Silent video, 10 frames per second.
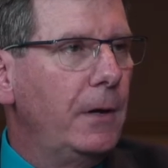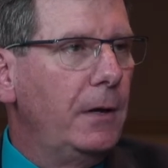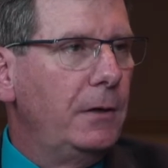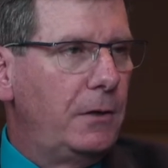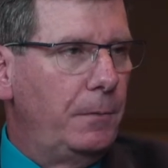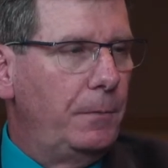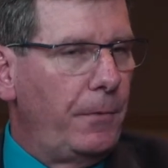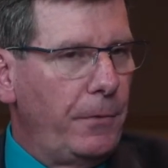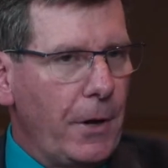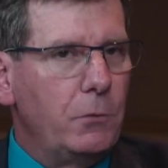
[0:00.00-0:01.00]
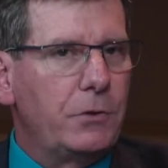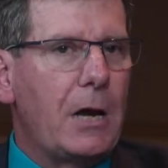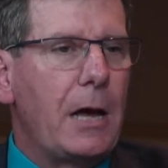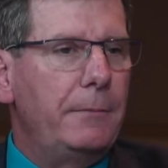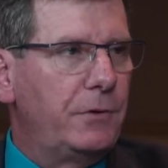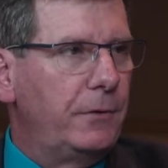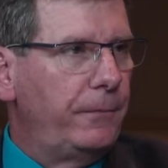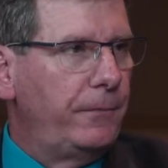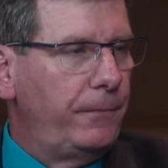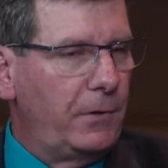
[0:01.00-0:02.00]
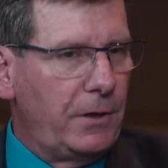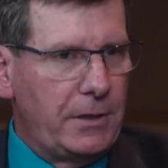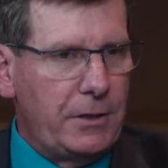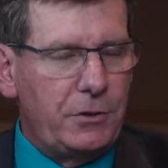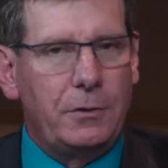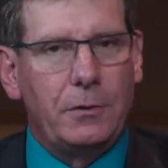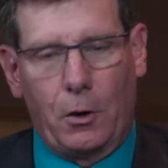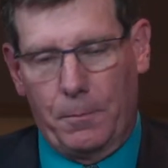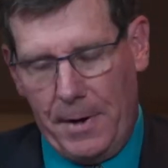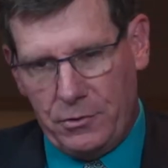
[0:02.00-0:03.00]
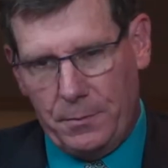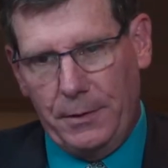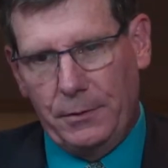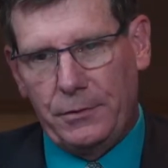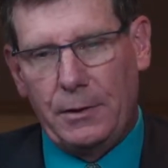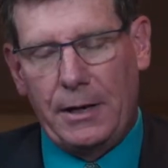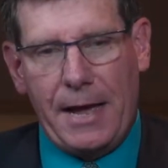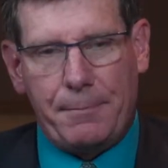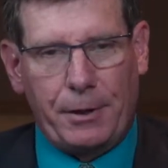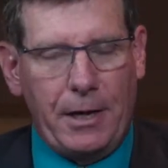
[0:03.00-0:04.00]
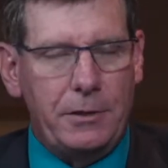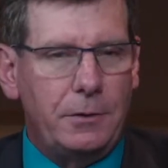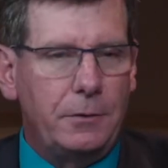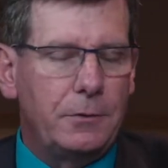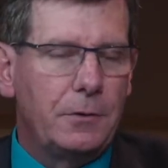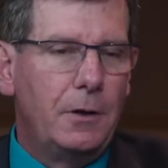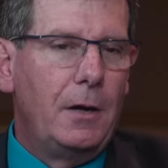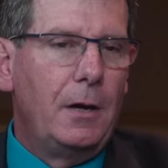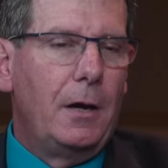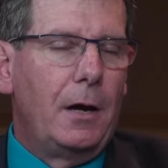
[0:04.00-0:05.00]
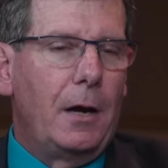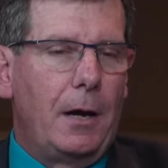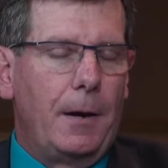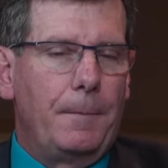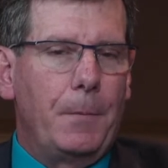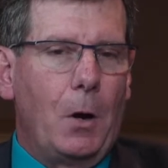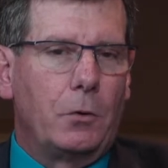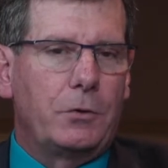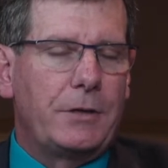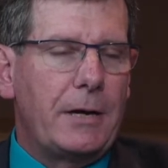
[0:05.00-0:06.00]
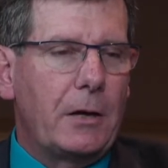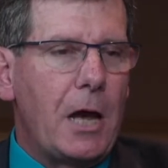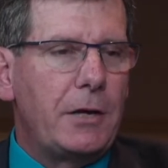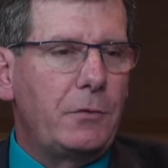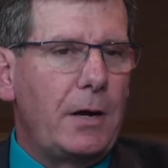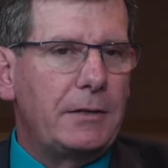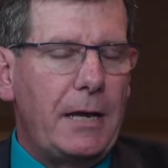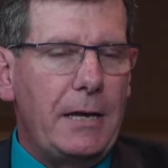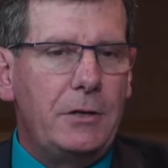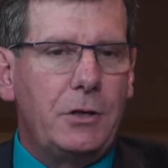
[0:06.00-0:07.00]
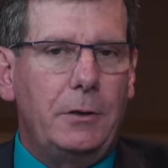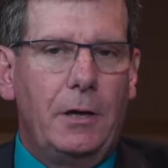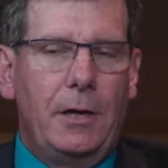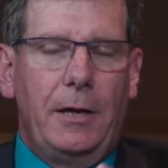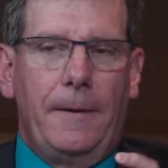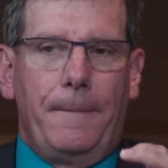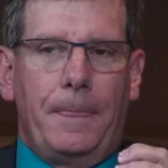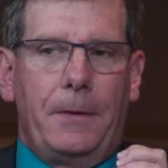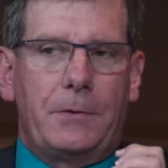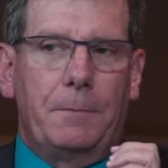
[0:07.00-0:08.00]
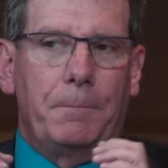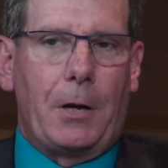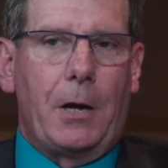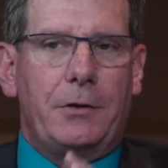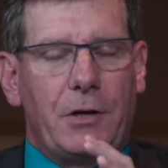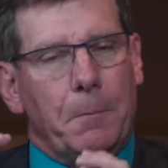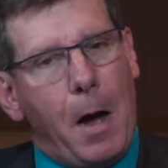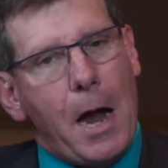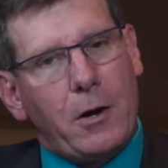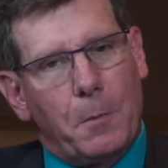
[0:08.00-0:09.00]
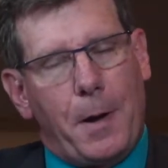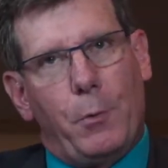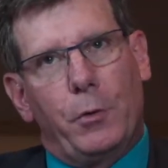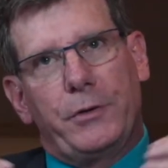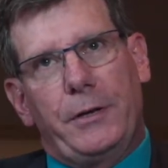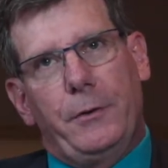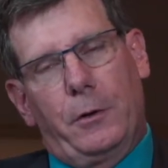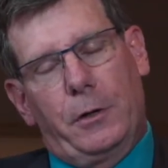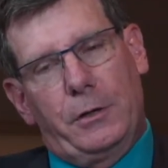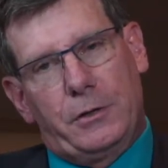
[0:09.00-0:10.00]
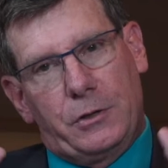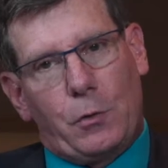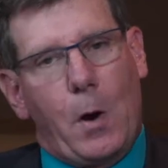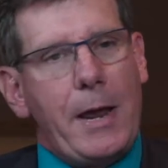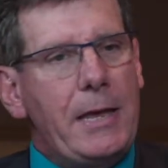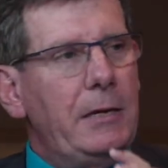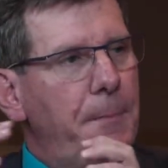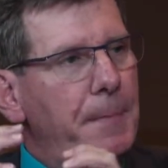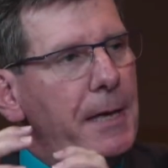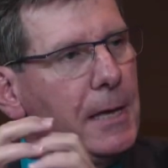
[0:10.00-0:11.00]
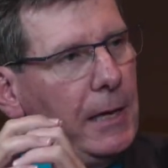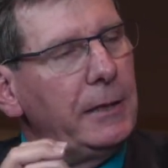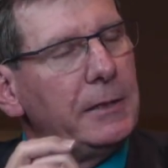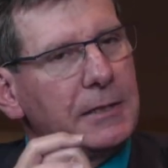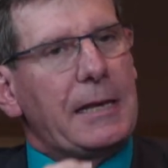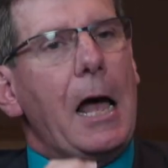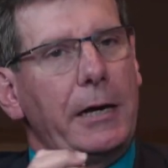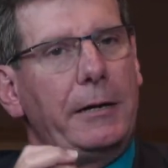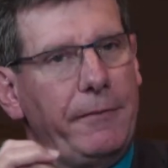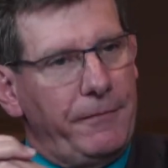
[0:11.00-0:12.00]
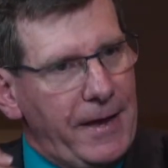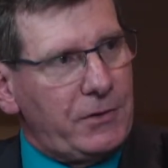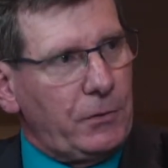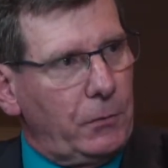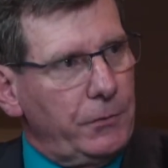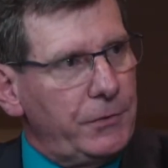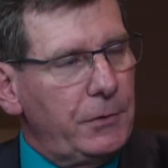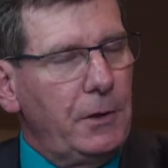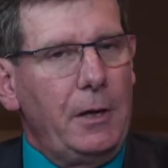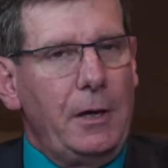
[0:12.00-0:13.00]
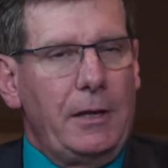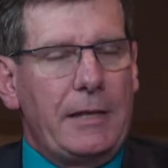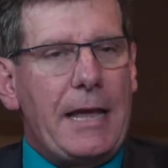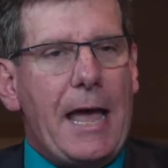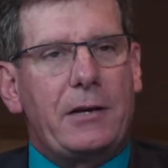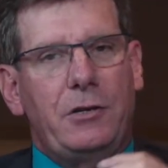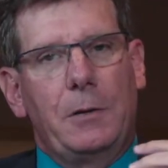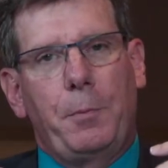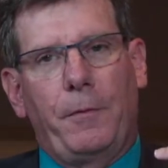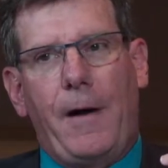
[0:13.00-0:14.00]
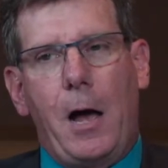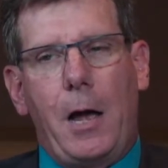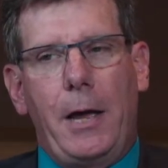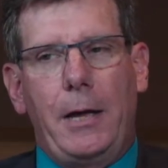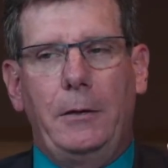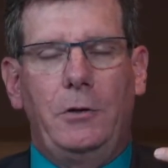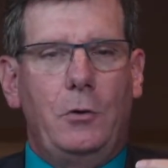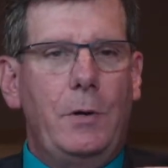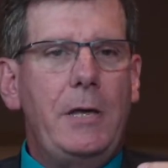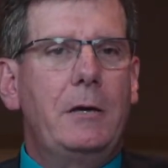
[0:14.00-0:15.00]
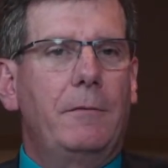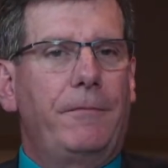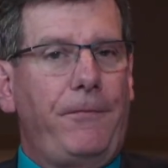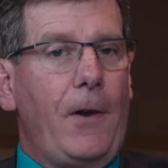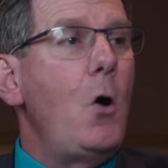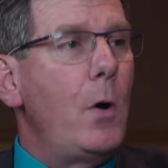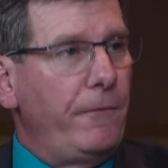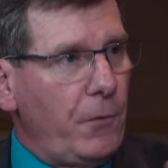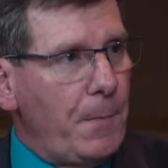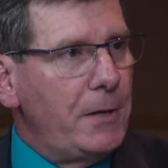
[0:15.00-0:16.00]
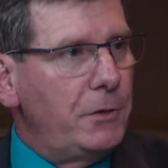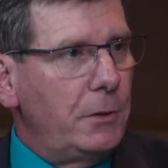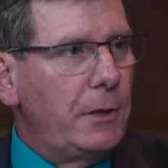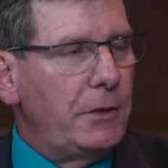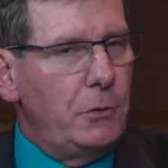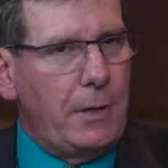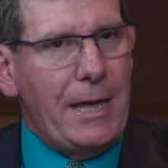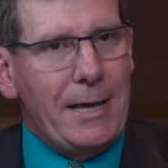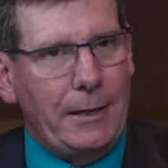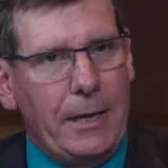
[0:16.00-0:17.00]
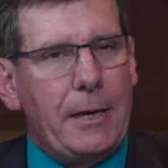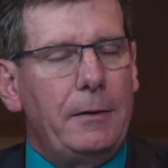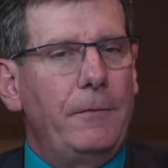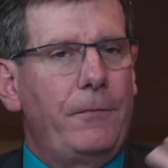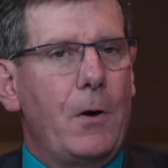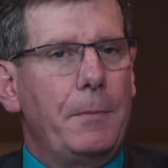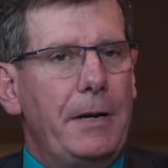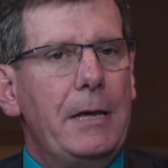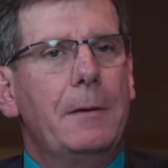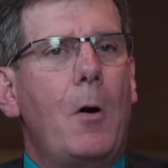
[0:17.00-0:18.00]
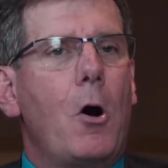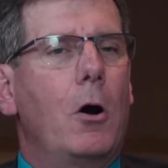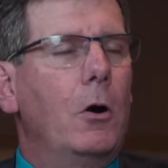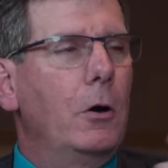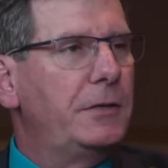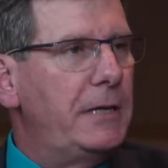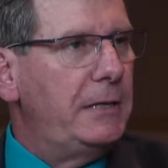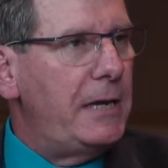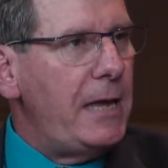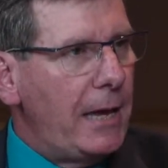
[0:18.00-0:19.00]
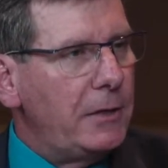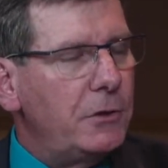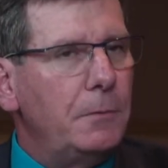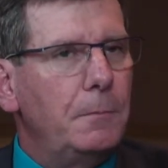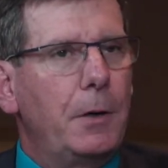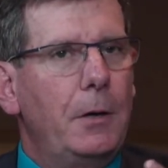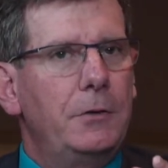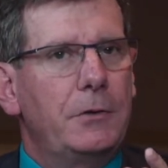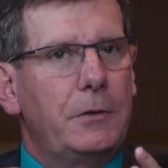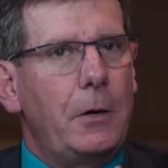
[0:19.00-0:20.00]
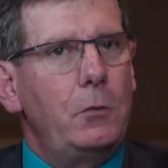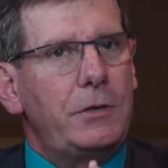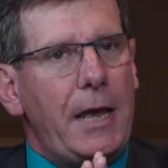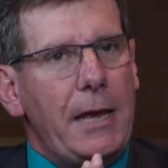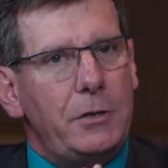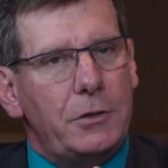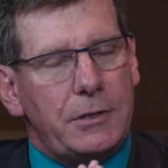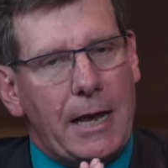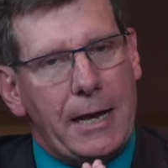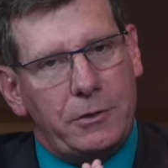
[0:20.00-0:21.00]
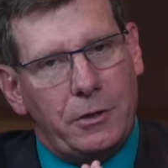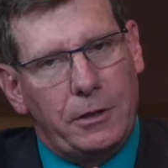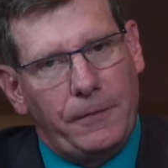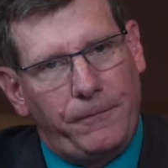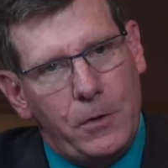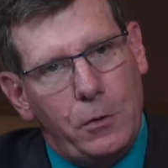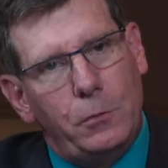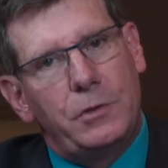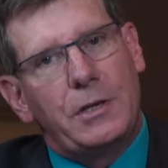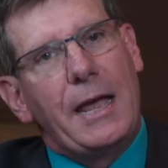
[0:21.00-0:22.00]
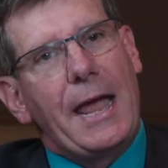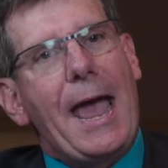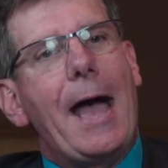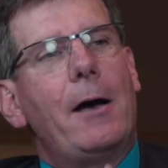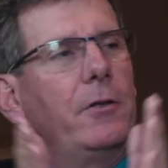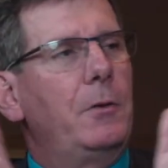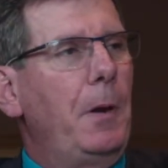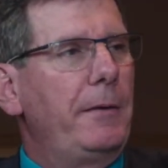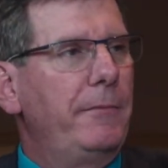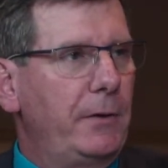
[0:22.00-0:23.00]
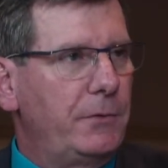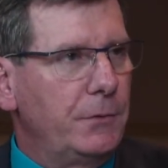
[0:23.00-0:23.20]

to those types of conditions or measurements and applications. Ultrasound contrast agent, because they're microbubbles and they're constrained to be inside of the vessels, they actually provide unique flow information that you can't get from an MR or a CT agent, because those agents actually diffuse out of the blood vessels.